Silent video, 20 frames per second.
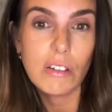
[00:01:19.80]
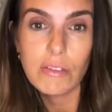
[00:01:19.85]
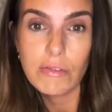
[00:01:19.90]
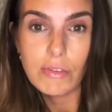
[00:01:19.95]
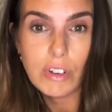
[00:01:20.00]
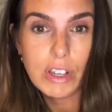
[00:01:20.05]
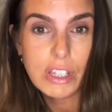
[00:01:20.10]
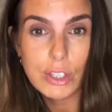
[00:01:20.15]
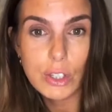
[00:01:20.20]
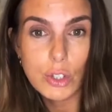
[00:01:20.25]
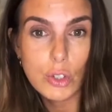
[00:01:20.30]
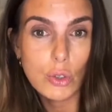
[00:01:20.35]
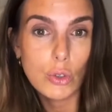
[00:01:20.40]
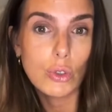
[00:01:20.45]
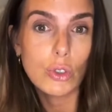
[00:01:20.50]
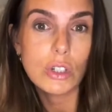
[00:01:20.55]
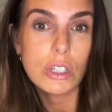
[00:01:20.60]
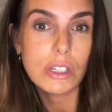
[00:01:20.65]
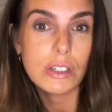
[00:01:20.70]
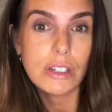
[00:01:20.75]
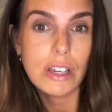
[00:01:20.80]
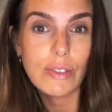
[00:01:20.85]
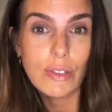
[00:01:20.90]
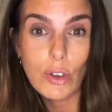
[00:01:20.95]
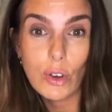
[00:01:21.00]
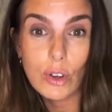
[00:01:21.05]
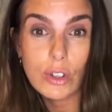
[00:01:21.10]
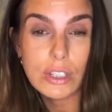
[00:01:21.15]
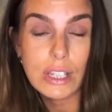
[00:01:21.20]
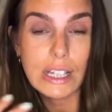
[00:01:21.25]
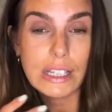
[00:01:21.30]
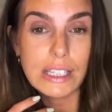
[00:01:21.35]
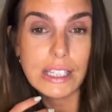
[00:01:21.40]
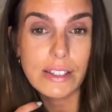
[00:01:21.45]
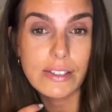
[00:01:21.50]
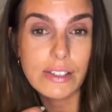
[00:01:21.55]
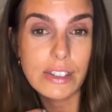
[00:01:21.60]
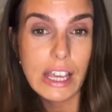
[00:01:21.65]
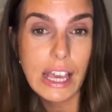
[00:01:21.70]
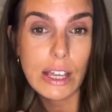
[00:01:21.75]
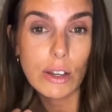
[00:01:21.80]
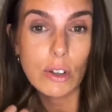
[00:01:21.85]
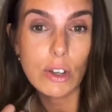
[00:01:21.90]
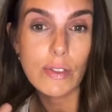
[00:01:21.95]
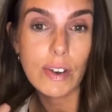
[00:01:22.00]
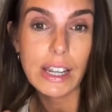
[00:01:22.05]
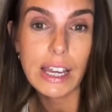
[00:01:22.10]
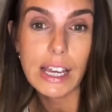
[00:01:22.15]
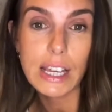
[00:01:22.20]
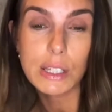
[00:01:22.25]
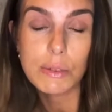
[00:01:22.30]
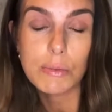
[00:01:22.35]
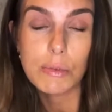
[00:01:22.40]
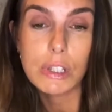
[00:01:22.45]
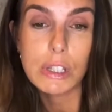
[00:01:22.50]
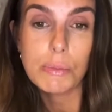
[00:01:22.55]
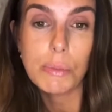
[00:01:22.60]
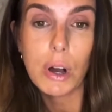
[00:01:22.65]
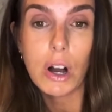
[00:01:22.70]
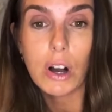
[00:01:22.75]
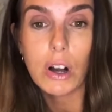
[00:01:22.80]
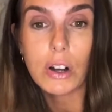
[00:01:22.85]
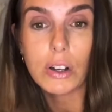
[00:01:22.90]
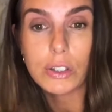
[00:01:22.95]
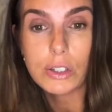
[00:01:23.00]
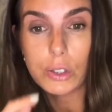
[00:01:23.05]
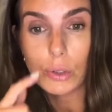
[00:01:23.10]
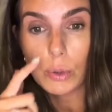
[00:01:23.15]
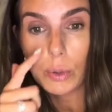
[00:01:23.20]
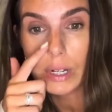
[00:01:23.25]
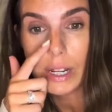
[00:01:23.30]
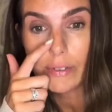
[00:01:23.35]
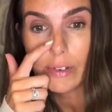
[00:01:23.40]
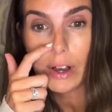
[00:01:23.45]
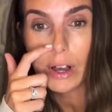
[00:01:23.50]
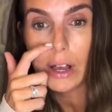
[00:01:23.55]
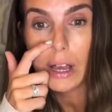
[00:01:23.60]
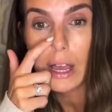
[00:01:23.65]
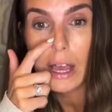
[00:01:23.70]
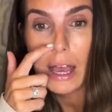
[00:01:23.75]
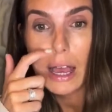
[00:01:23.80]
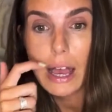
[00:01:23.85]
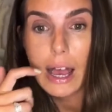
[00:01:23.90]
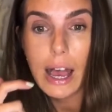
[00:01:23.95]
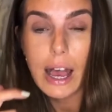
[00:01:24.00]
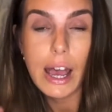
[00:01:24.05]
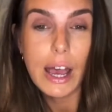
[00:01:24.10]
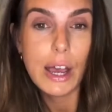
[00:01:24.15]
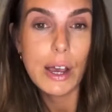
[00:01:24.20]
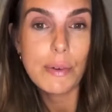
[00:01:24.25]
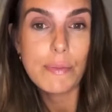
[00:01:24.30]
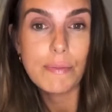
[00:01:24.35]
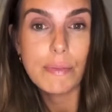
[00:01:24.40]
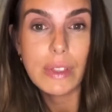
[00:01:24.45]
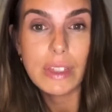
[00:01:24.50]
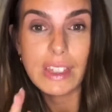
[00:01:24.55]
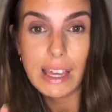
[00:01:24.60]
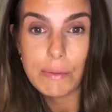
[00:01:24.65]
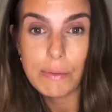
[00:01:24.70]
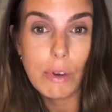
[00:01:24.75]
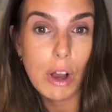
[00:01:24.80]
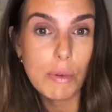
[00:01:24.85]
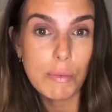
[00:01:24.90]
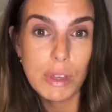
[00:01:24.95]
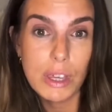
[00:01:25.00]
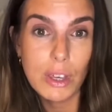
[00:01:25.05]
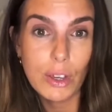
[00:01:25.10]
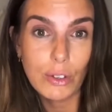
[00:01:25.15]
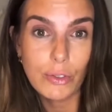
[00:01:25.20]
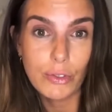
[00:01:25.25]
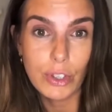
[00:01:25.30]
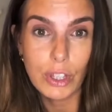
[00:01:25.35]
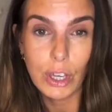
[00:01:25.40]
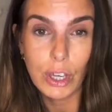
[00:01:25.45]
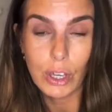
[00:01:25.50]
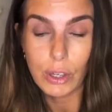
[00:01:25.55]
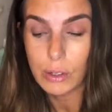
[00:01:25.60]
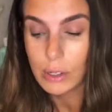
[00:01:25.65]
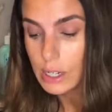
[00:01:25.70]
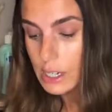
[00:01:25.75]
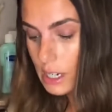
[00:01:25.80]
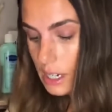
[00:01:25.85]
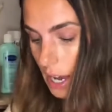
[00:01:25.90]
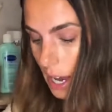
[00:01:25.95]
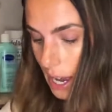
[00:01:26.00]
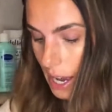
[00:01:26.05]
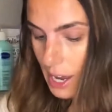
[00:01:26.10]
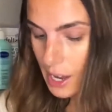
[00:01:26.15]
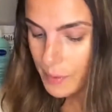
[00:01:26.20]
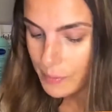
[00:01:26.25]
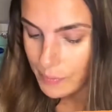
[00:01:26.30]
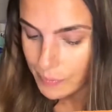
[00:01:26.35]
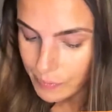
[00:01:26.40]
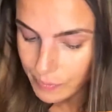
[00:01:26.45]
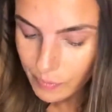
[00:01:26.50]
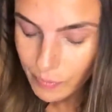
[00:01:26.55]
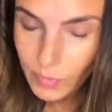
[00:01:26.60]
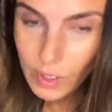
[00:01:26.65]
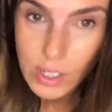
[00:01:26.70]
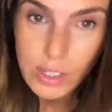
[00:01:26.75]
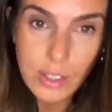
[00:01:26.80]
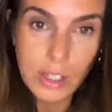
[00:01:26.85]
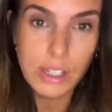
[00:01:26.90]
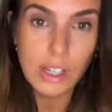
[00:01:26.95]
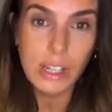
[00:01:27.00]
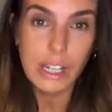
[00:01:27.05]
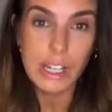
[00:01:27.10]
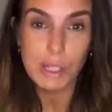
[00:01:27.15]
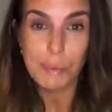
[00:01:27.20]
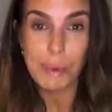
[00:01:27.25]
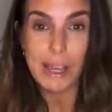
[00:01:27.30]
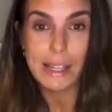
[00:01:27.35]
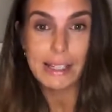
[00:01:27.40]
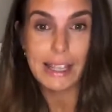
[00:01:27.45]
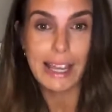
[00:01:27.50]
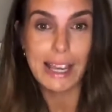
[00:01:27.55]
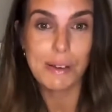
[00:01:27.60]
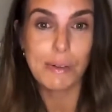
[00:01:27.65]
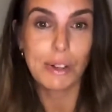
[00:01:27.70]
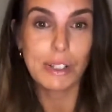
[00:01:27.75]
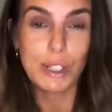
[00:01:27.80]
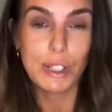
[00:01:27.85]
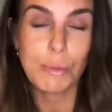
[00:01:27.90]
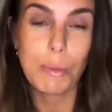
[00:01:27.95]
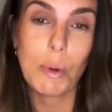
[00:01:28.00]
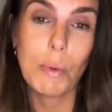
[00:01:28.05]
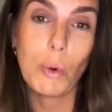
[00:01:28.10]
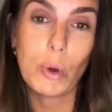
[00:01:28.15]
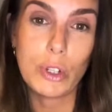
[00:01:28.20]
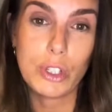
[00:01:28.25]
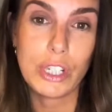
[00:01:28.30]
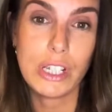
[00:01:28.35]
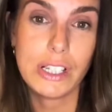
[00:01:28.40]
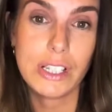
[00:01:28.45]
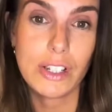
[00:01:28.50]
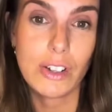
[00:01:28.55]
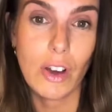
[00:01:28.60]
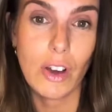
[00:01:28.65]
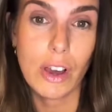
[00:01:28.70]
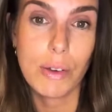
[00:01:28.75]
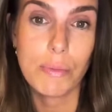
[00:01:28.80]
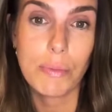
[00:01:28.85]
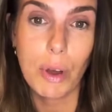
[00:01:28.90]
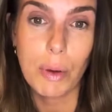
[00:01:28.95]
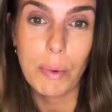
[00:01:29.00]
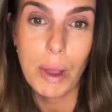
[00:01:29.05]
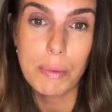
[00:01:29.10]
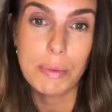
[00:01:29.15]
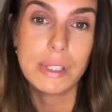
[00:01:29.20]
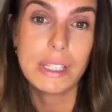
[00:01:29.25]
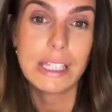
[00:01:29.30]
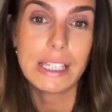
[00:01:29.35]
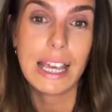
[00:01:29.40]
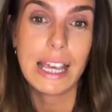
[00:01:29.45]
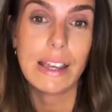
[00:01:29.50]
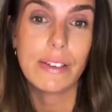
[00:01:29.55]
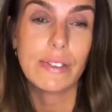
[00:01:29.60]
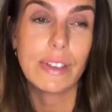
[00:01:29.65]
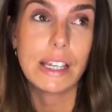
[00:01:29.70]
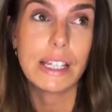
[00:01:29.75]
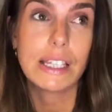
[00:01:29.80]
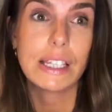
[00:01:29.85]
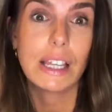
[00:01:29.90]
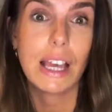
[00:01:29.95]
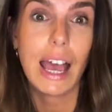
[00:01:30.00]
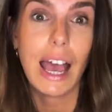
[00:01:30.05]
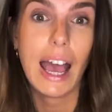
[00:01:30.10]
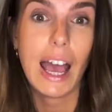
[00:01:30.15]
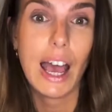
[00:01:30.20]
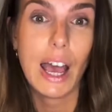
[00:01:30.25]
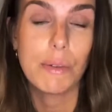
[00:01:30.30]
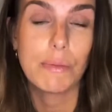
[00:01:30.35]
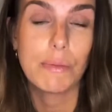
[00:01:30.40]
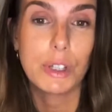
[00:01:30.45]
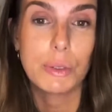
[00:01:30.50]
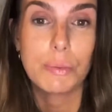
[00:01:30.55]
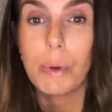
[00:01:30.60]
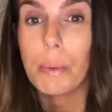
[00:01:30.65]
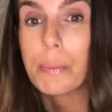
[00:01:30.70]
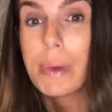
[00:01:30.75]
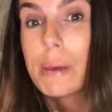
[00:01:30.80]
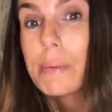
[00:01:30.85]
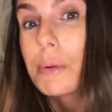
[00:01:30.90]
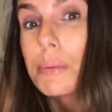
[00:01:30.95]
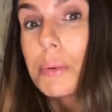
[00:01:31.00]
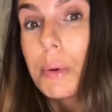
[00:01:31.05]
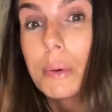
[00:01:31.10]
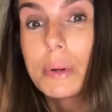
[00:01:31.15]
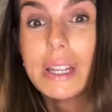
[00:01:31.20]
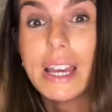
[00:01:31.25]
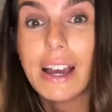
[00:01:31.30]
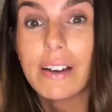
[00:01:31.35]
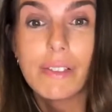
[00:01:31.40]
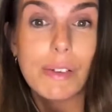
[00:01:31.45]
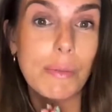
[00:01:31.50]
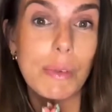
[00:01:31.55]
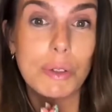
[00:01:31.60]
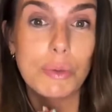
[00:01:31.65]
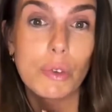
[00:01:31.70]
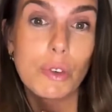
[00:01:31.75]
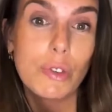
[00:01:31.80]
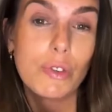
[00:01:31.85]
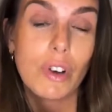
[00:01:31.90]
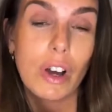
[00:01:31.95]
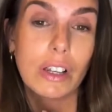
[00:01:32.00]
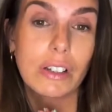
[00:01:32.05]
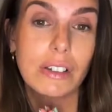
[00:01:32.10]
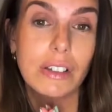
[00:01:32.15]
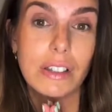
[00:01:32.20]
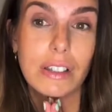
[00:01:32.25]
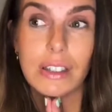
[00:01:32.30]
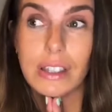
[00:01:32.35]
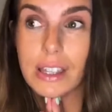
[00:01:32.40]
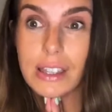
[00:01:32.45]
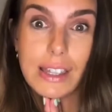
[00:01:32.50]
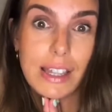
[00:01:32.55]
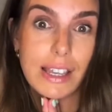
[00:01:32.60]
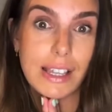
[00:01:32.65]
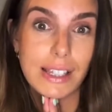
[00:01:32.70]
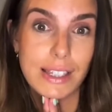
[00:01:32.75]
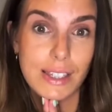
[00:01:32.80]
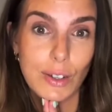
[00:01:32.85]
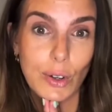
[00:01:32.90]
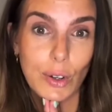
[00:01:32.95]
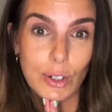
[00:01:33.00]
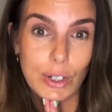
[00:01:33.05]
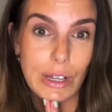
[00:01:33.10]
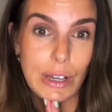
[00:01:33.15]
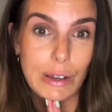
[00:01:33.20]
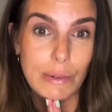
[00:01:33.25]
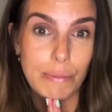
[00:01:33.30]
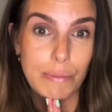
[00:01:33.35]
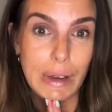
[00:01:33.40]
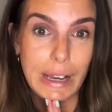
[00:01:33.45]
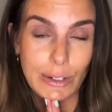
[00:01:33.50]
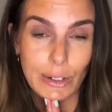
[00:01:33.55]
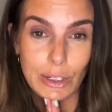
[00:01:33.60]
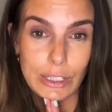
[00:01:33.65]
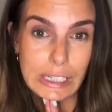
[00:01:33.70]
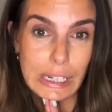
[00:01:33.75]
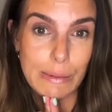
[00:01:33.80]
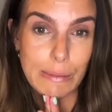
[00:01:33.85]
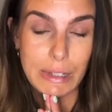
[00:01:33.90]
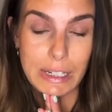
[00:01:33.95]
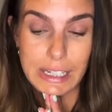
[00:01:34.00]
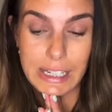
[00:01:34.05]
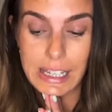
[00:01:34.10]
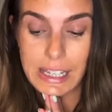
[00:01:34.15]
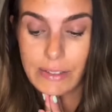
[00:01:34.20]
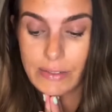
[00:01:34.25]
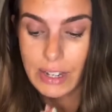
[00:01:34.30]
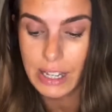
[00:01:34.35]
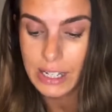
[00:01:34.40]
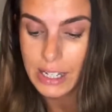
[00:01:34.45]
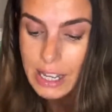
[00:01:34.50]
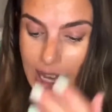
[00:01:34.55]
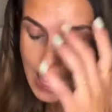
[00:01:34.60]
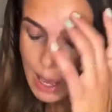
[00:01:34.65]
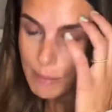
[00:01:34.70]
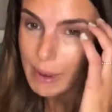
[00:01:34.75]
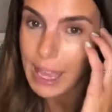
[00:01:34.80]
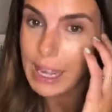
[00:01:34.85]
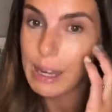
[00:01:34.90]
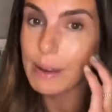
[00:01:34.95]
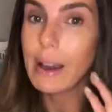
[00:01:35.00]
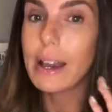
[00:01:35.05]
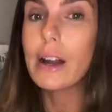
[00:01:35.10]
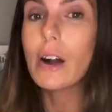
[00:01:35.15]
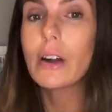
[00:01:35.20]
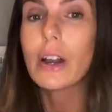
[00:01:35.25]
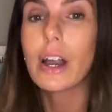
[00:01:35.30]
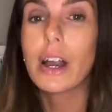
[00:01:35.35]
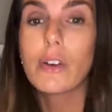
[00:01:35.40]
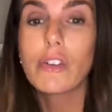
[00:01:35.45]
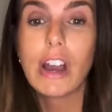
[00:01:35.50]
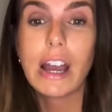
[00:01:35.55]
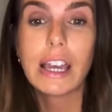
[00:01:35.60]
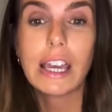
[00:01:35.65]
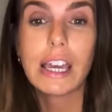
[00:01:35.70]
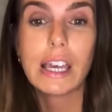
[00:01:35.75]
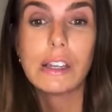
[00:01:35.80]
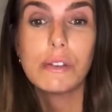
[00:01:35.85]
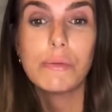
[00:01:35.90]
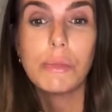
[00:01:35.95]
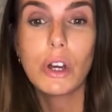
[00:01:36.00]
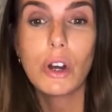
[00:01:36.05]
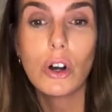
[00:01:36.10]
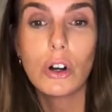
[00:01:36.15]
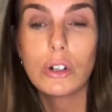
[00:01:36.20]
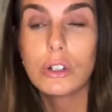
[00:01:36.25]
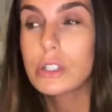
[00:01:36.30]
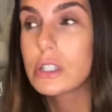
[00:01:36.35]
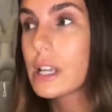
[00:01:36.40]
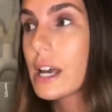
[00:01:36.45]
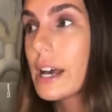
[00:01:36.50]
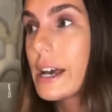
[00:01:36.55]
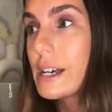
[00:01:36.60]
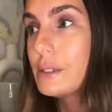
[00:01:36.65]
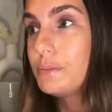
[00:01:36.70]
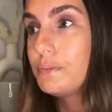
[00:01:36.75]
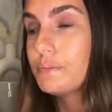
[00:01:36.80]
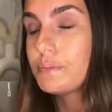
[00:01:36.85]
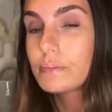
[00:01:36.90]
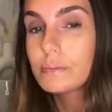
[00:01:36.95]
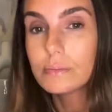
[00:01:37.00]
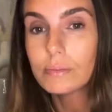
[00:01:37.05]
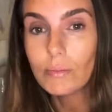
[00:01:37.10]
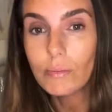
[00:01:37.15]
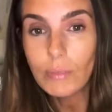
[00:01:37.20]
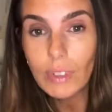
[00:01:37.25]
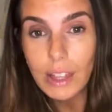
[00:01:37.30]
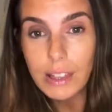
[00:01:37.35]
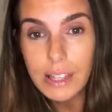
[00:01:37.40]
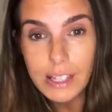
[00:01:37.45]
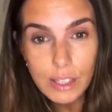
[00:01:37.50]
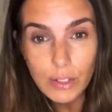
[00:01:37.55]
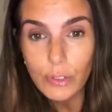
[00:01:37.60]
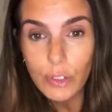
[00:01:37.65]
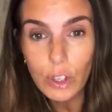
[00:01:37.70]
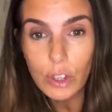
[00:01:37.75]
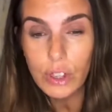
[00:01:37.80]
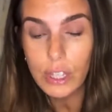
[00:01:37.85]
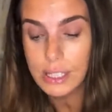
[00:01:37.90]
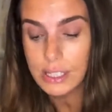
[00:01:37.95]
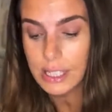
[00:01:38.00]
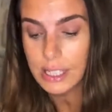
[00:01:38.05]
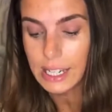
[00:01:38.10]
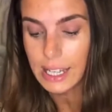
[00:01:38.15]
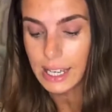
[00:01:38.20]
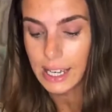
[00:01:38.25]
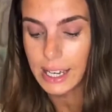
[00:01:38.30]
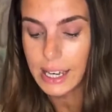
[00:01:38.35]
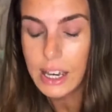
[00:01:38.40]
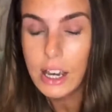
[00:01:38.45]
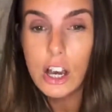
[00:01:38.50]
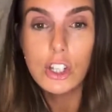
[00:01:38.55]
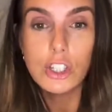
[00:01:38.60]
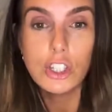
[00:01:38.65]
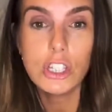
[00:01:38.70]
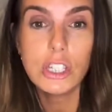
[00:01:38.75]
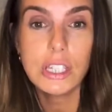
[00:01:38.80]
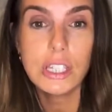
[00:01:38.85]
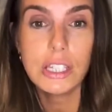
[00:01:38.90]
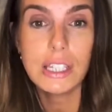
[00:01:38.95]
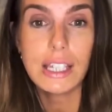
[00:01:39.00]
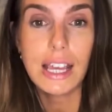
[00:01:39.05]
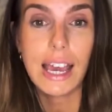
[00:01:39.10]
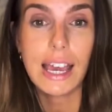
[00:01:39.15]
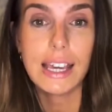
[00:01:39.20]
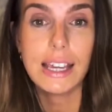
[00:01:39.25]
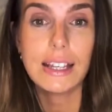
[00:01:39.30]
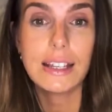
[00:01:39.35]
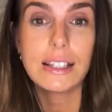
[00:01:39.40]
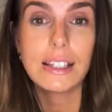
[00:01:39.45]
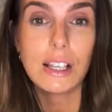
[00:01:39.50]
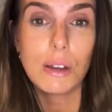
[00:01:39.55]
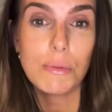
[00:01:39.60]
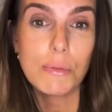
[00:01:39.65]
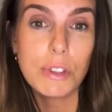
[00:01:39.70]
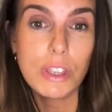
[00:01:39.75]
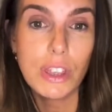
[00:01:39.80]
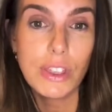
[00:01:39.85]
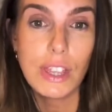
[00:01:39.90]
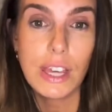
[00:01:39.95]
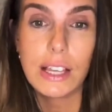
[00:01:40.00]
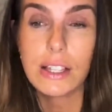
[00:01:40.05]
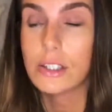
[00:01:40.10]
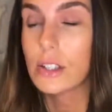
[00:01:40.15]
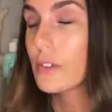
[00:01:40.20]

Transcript: rest assured, if you've got sensitive skin or you've had eczema in the past or whatever, um, they might be good for you. Um, so I don't expect anyone's going to be watching tonight, but I'm hoping to save this because um, people are probably having much more fun than this on a bank holiday Monday evening. But anyway, I'll get cracking because um, there's a few things in here. Just to say, some of the things